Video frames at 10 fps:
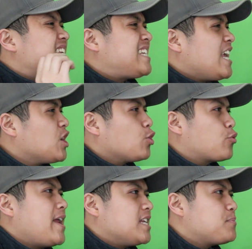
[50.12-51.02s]
single
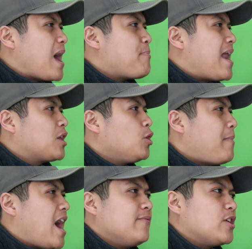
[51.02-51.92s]
greatest mathematical
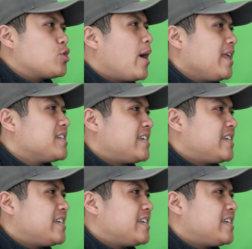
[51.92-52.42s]
mind of the 20th